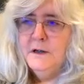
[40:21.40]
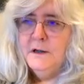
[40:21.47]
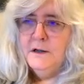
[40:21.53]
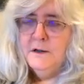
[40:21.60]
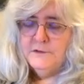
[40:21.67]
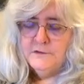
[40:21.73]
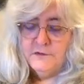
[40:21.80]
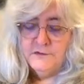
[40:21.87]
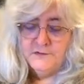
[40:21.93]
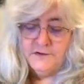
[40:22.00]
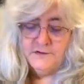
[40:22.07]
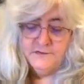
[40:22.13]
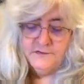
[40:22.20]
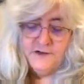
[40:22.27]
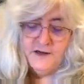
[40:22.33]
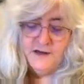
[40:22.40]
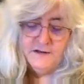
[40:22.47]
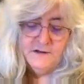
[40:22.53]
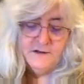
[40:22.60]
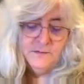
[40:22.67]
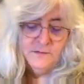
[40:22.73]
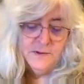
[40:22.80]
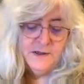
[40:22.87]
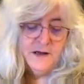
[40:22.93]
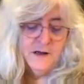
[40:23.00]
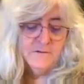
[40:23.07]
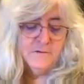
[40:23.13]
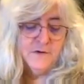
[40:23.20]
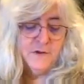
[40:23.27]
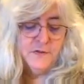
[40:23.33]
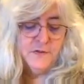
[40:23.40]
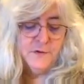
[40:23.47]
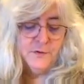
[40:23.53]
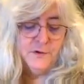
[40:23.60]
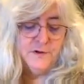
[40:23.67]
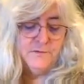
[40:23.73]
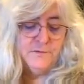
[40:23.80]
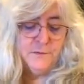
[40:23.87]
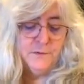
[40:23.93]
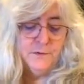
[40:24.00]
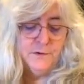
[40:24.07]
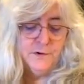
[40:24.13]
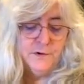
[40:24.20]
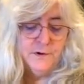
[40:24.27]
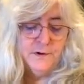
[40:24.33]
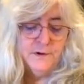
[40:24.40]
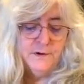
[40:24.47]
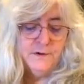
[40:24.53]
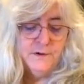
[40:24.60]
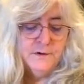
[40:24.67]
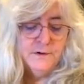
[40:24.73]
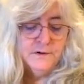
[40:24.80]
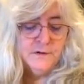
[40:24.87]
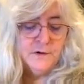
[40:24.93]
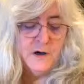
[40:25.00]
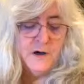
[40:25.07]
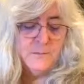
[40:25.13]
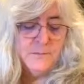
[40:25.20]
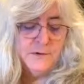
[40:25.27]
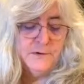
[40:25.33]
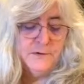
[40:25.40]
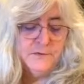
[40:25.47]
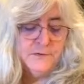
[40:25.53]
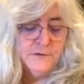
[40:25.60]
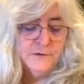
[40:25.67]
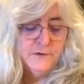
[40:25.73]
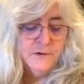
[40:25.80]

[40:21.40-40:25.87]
So as I said, we have 34 toppers